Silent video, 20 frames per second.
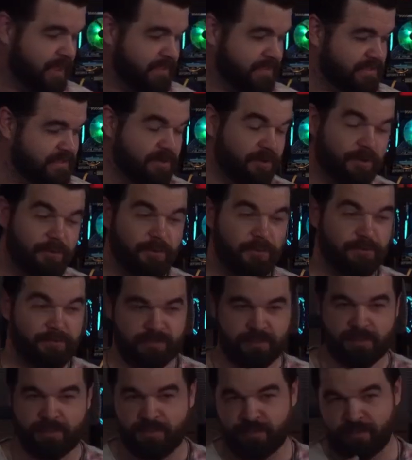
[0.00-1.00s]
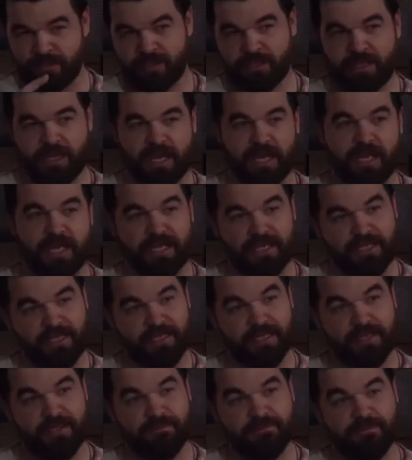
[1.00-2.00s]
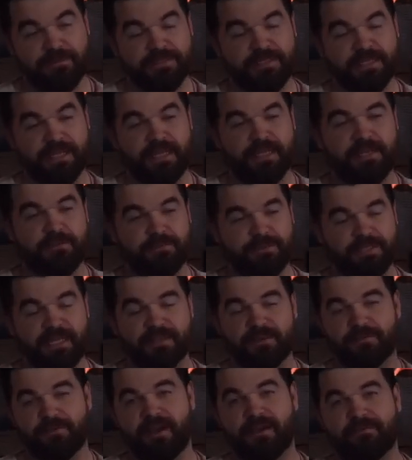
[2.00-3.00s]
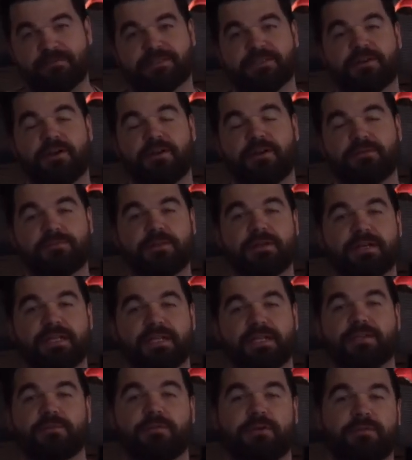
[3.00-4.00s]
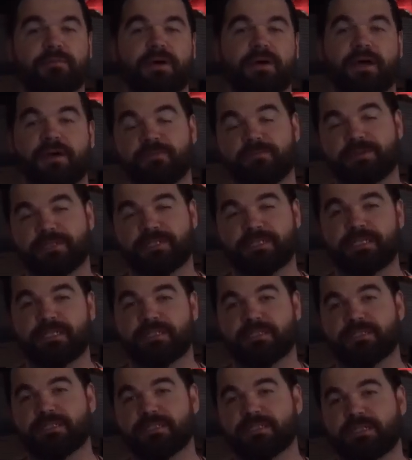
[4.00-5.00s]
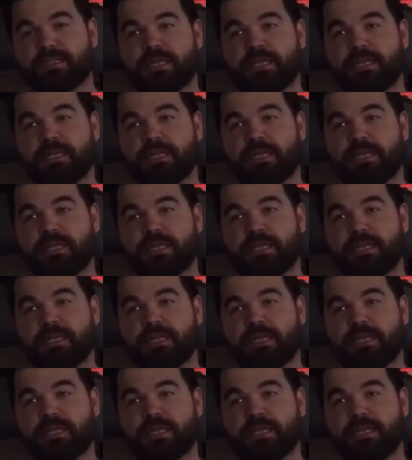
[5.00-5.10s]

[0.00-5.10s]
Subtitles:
So I first thing I did was take the graphics card and plug it into one of my other machines,